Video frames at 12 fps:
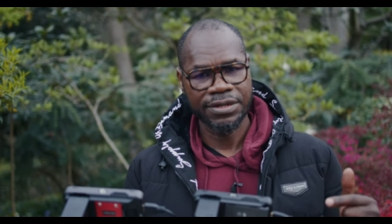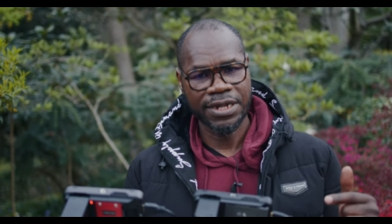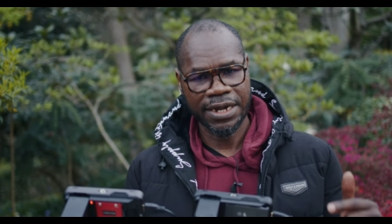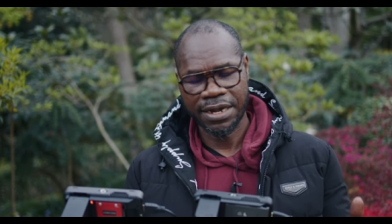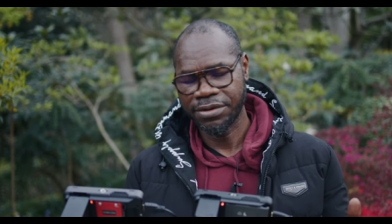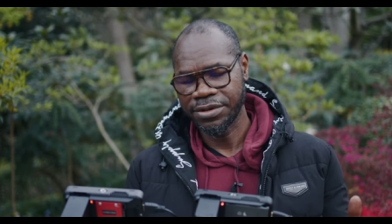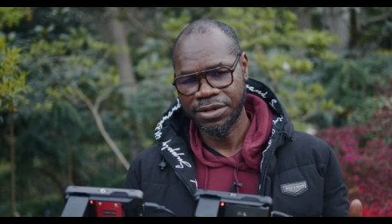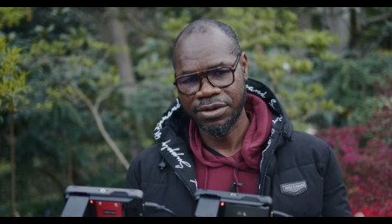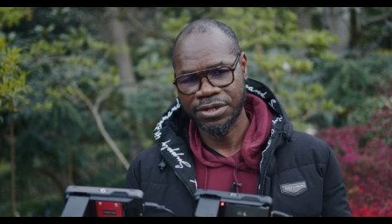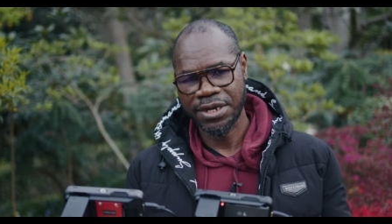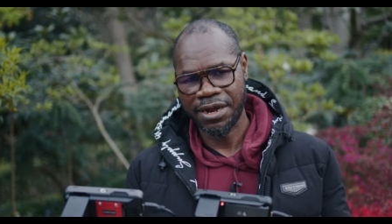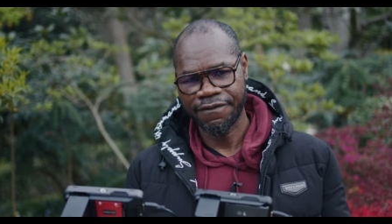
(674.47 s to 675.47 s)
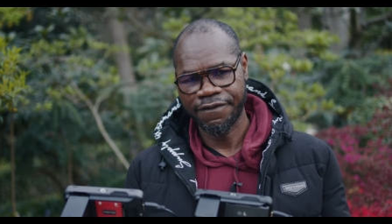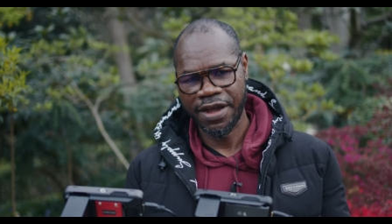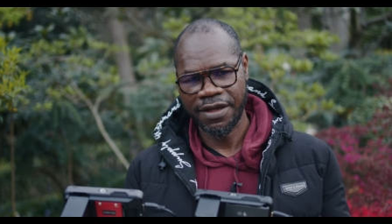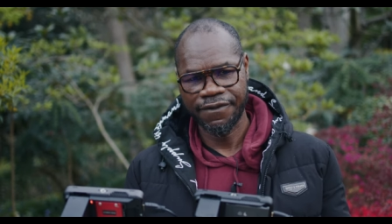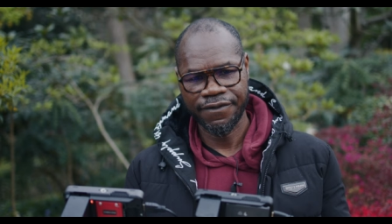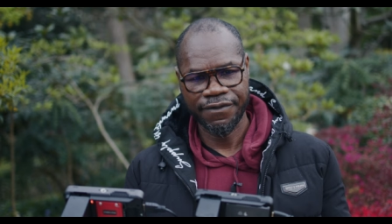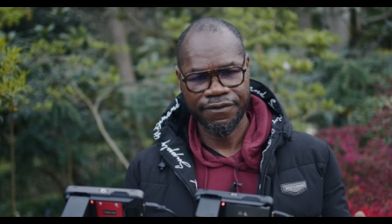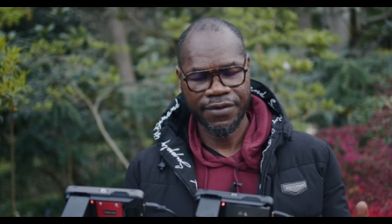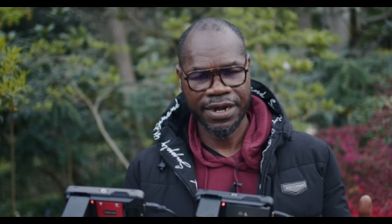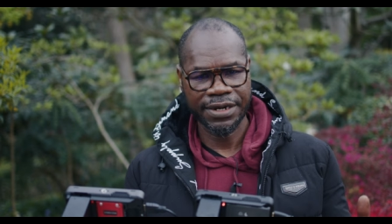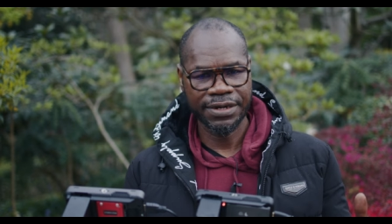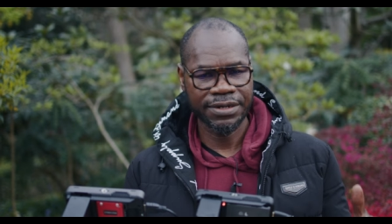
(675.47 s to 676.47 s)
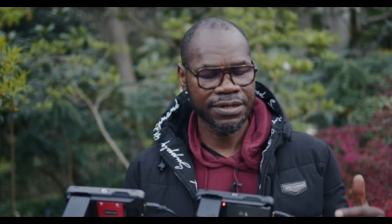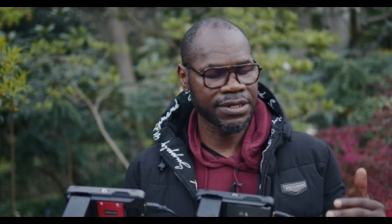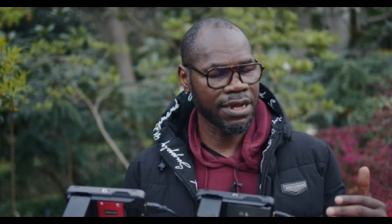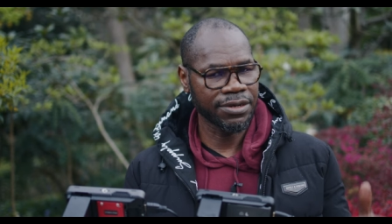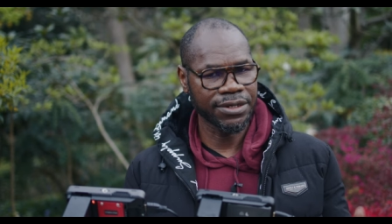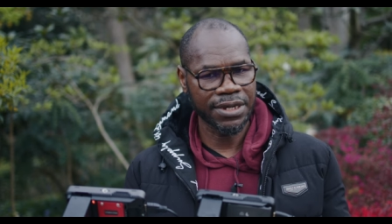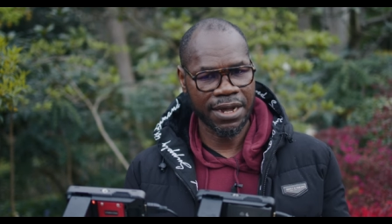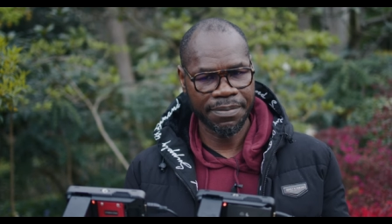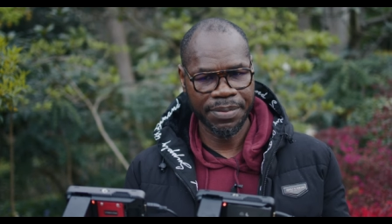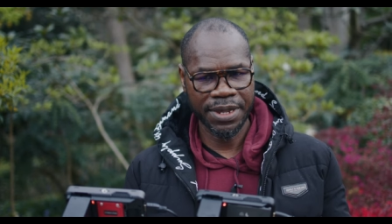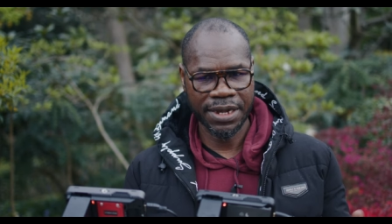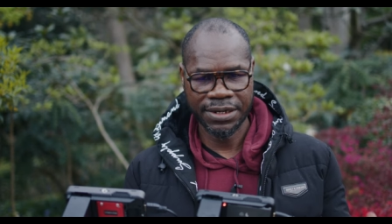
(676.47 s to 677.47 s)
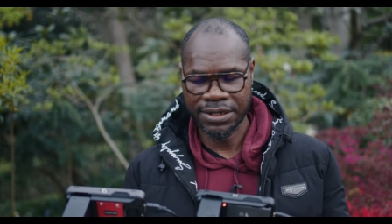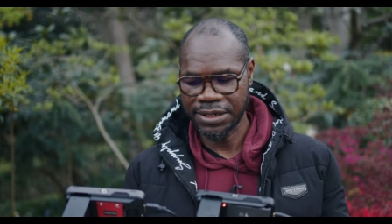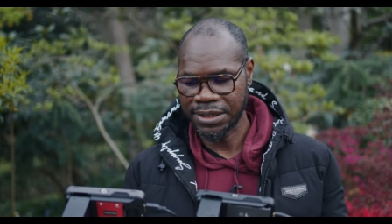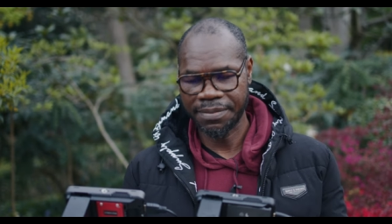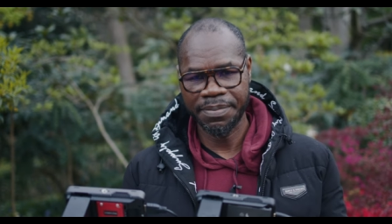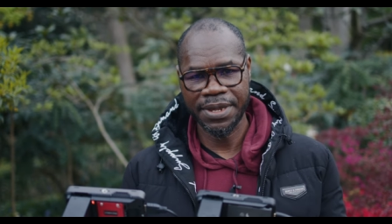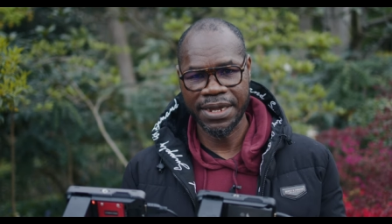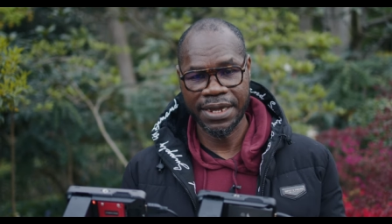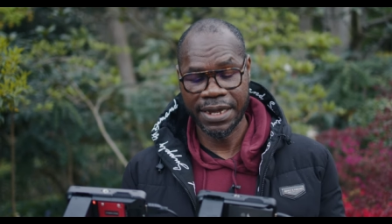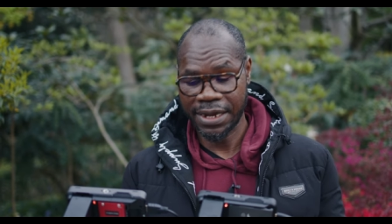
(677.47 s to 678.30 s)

the Canon EOS R5 when values appear and disappear.